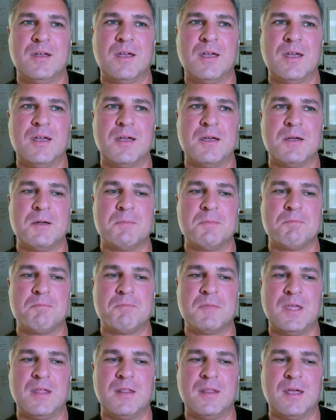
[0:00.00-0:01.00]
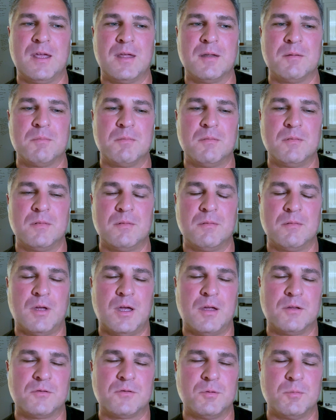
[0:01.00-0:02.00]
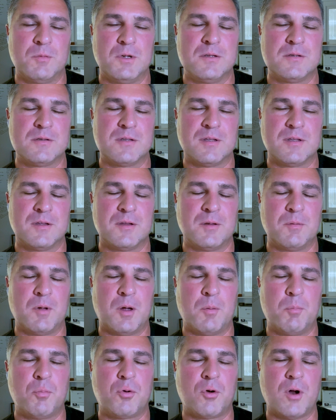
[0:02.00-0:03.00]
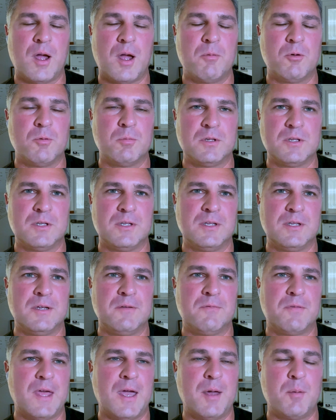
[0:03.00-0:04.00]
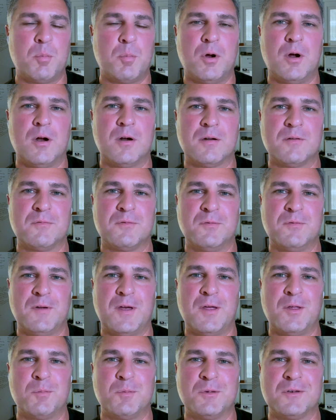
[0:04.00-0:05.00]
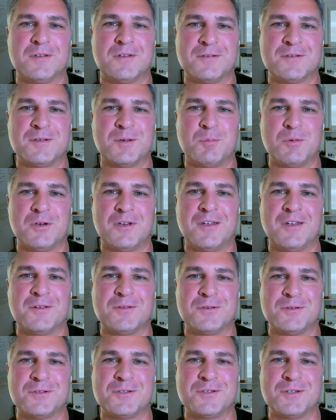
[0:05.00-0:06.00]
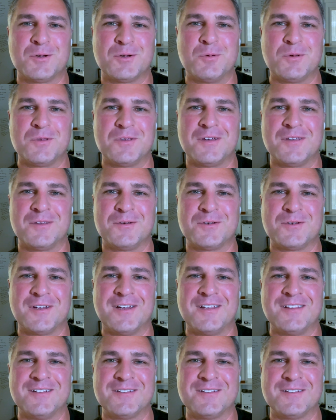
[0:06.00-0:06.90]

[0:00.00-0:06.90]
And that also means that I'll probably leave that part of development to somebody else and stick with the other side.